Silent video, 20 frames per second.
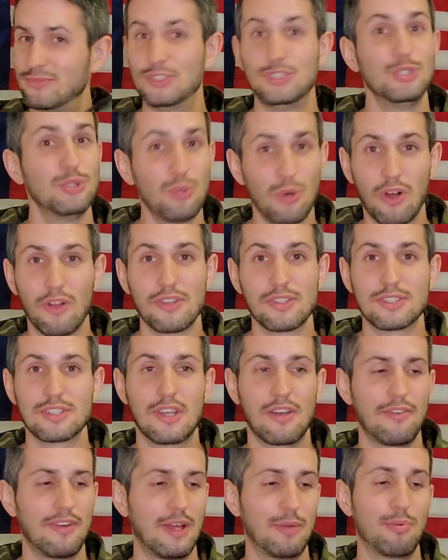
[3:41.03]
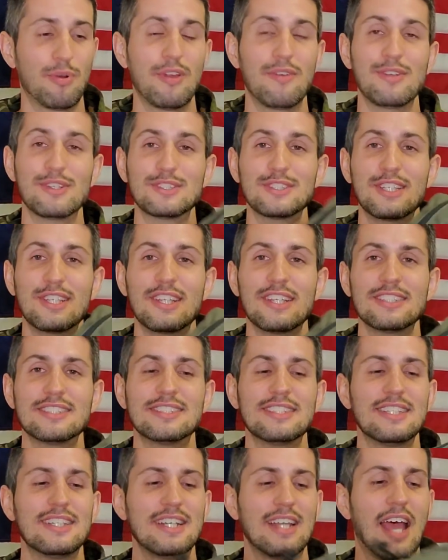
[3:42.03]
do all the stuff I previously
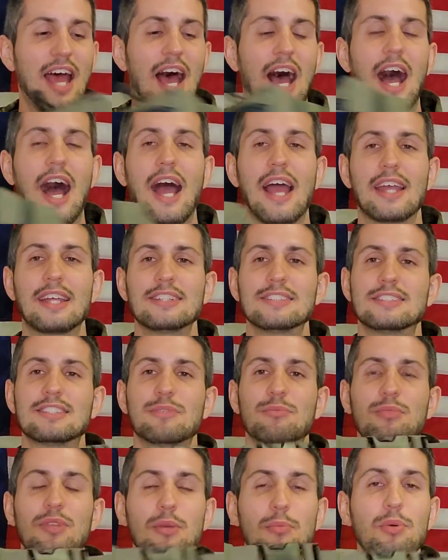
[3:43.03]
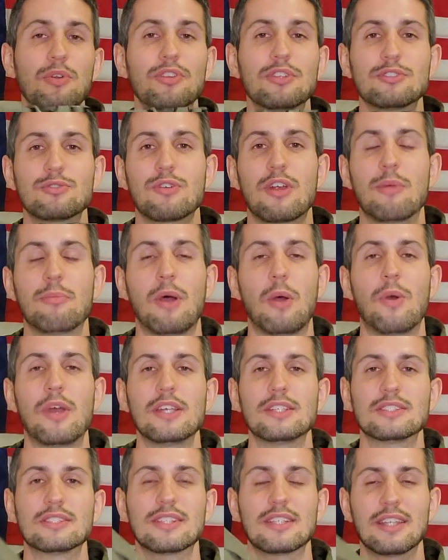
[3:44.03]
listed. I can simply put this around my
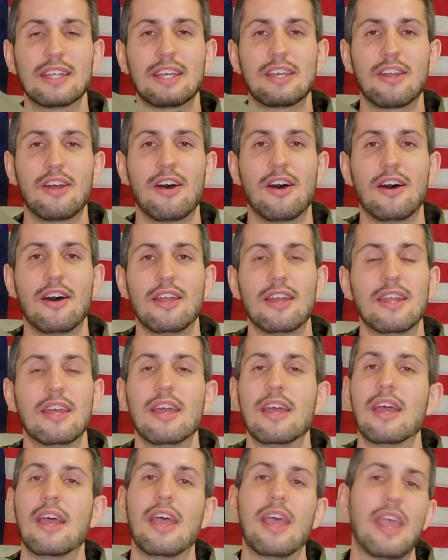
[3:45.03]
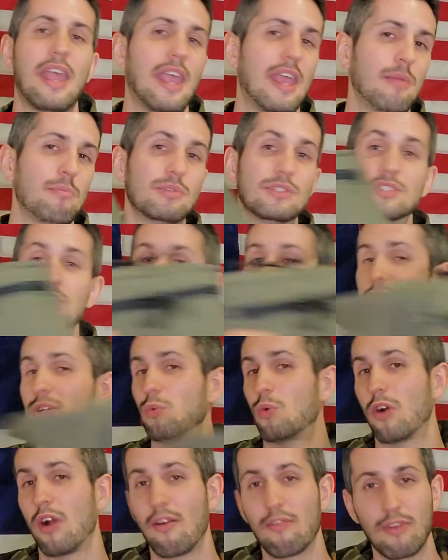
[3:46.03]
waist, click it on, and position it
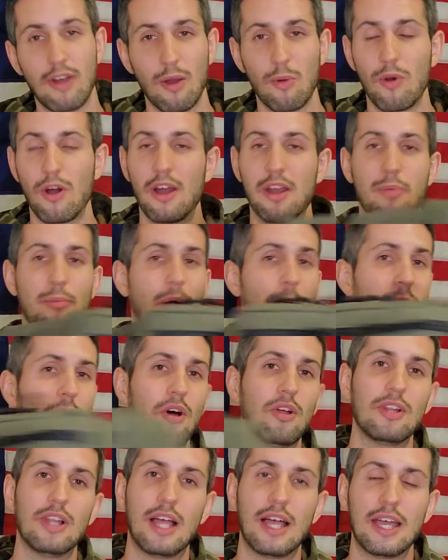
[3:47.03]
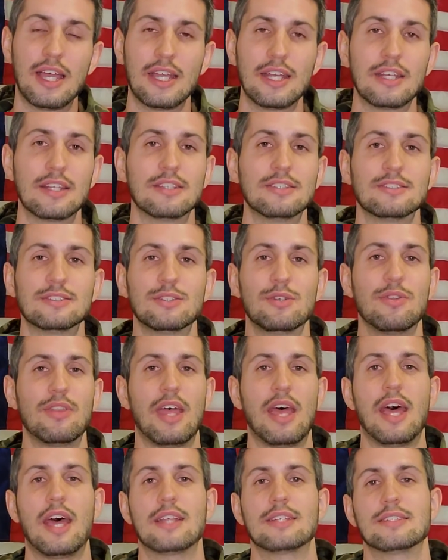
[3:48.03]
wherever I want on my belt line so
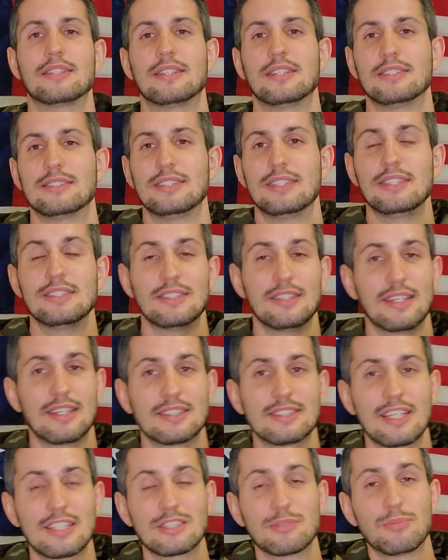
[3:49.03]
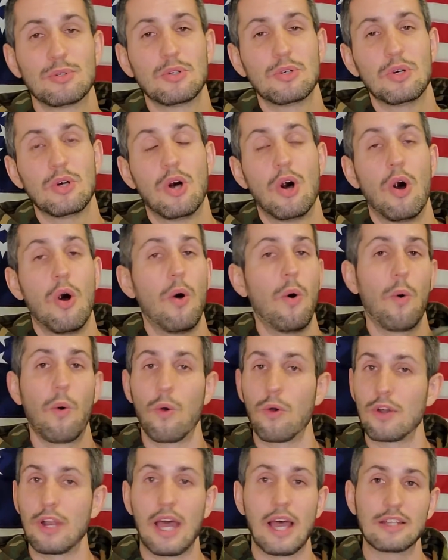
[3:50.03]
that it's easily accessible
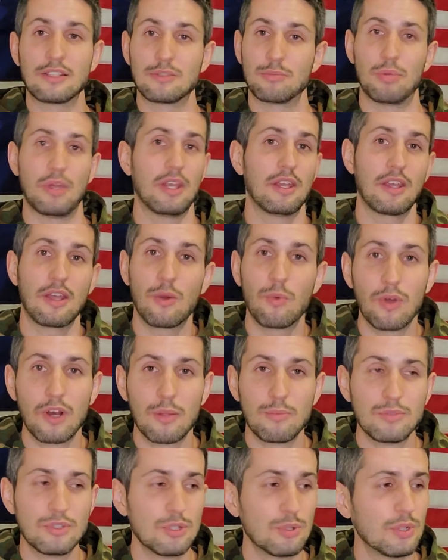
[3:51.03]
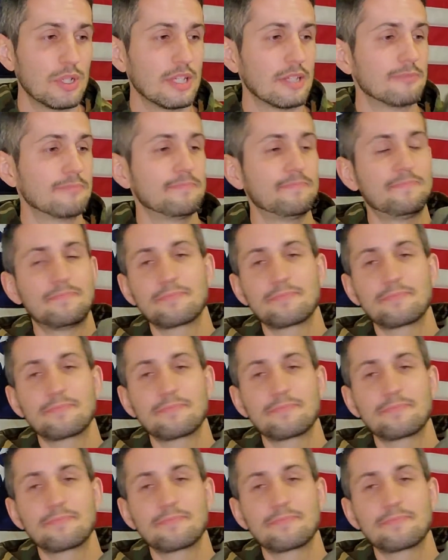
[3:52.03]
or not, depending on what I'm doing.